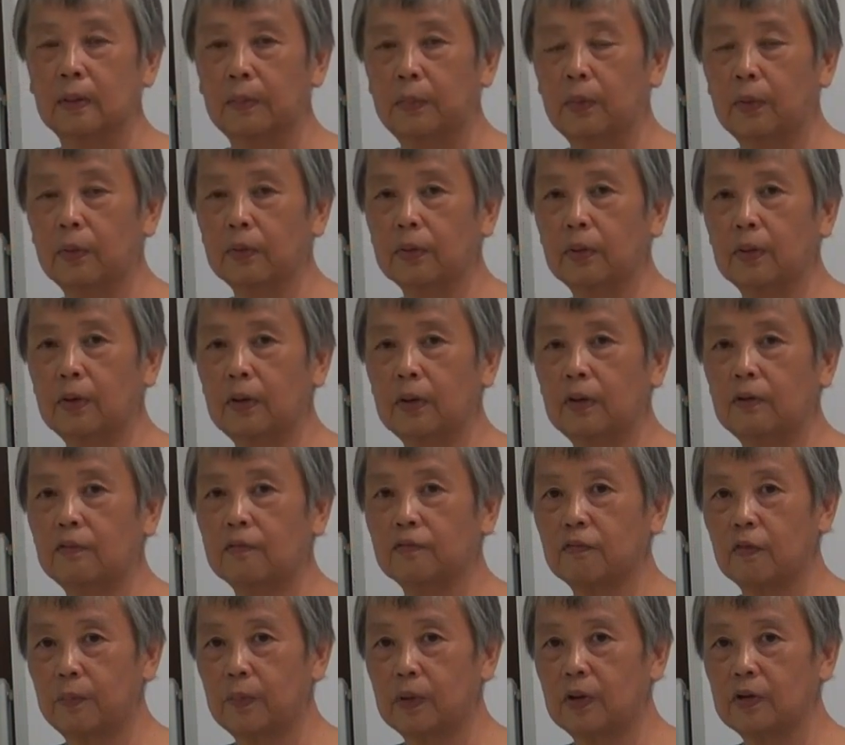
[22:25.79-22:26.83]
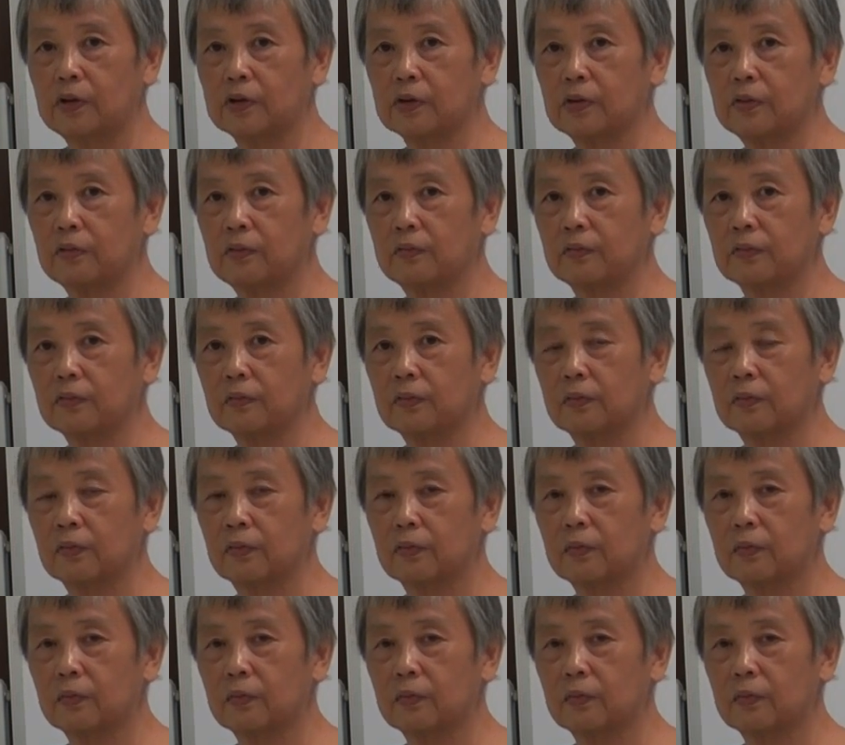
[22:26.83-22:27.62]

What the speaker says: bodily formations.